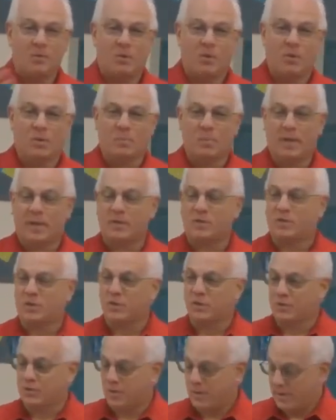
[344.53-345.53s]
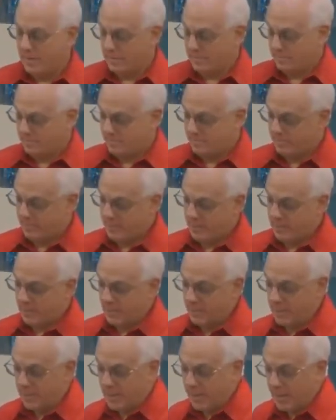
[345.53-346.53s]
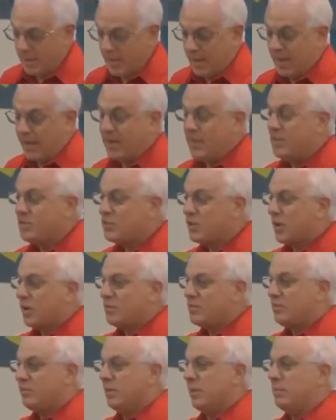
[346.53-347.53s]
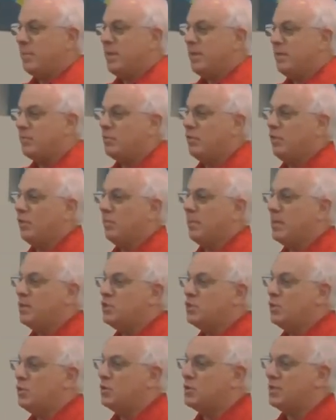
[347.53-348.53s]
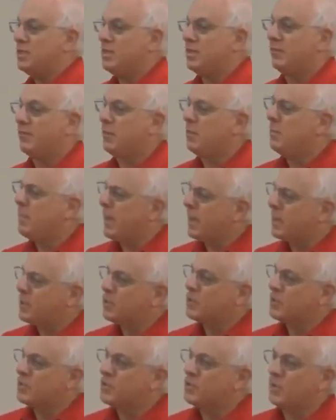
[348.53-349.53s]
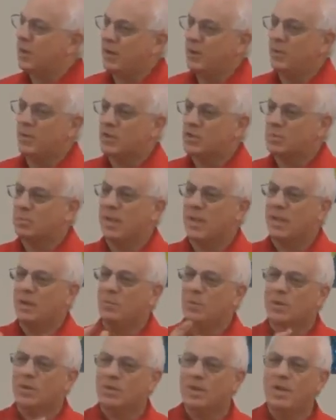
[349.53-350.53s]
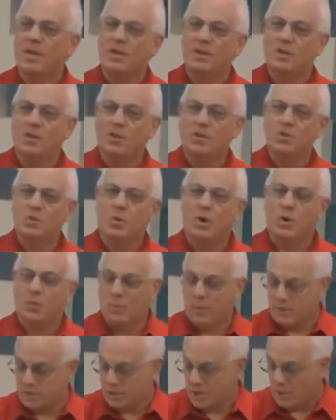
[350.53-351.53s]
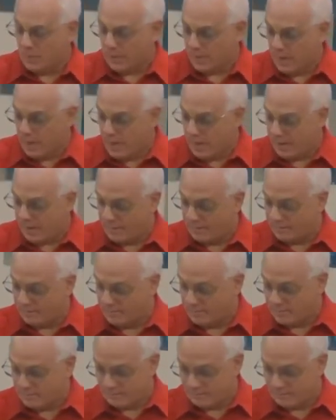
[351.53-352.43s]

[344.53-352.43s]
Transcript: all the pictures, right? And he starts flipping through them and choosing different pictures and trying to explain what, to the daughter what's going on.